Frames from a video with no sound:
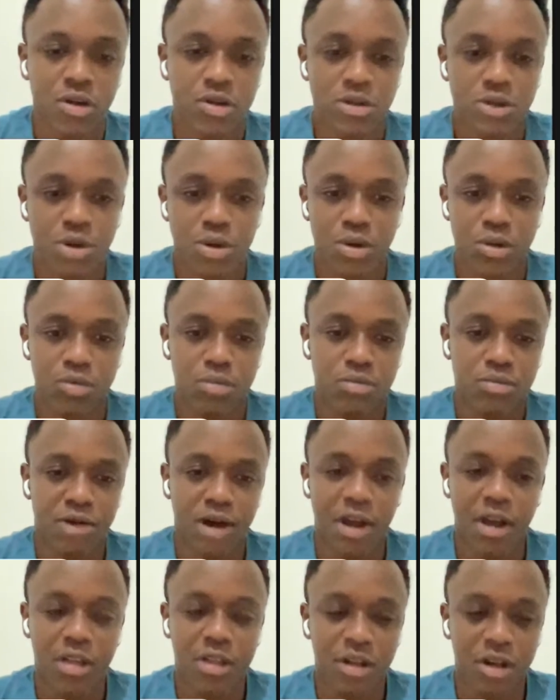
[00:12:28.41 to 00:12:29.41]
So
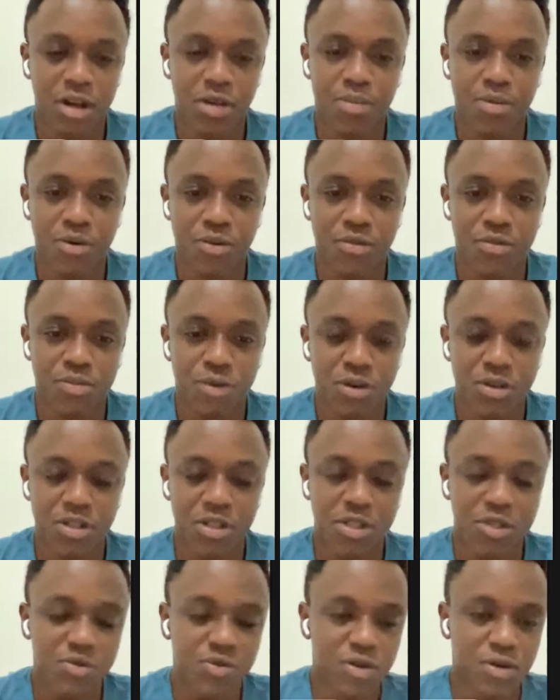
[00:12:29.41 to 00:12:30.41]
I had a couple of
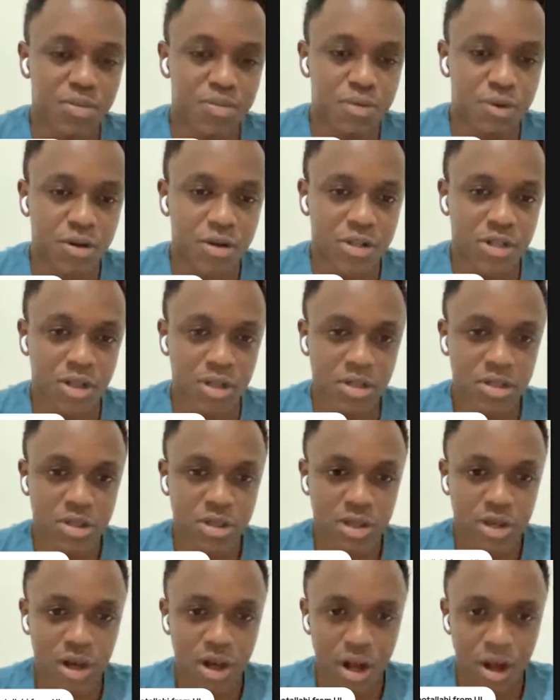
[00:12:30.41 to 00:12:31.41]
projects, 4
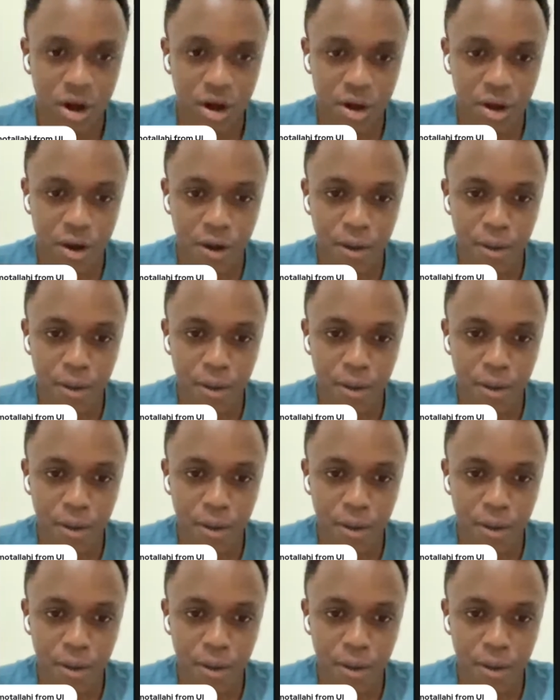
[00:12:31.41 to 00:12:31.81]
projects, and